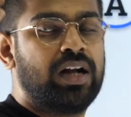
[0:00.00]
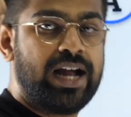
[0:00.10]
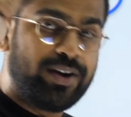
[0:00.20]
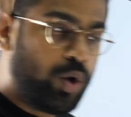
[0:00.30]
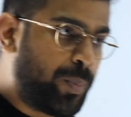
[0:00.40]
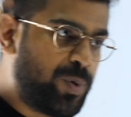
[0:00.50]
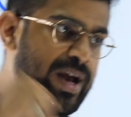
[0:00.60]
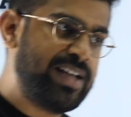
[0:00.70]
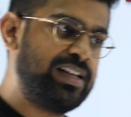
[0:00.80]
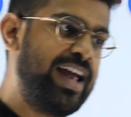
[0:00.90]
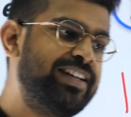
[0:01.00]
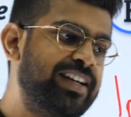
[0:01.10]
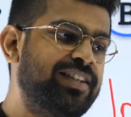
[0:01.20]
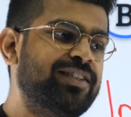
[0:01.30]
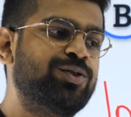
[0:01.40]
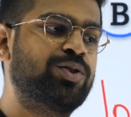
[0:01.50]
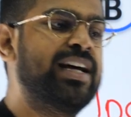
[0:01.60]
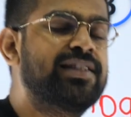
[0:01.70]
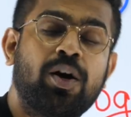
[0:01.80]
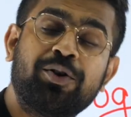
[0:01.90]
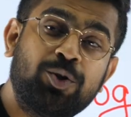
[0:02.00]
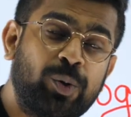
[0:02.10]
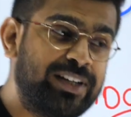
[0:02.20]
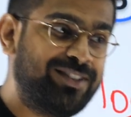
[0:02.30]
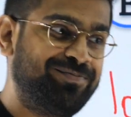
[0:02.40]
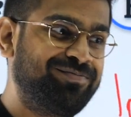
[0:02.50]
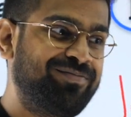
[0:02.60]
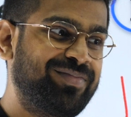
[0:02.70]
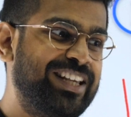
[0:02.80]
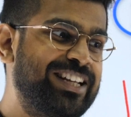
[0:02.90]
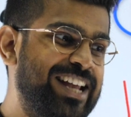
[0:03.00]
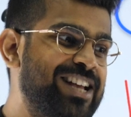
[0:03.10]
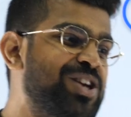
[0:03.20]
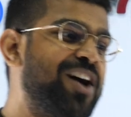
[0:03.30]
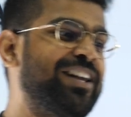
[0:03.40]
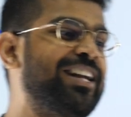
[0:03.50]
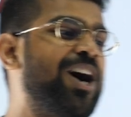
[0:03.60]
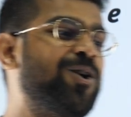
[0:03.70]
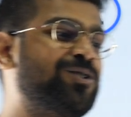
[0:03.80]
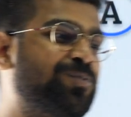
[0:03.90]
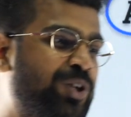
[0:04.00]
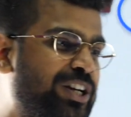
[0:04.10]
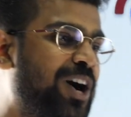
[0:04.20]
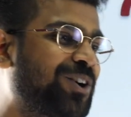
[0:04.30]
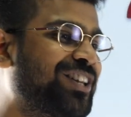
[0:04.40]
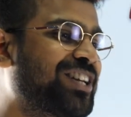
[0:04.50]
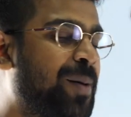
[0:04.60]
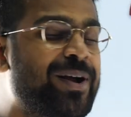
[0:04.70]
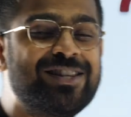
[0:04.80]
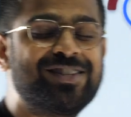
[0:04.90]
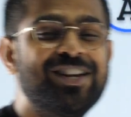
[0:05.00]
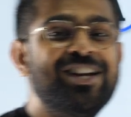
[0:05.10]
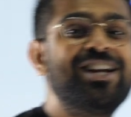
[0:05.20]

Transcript: I hope you guys liked it. So that's how you do it. In case you have any doubts, put it down in the comments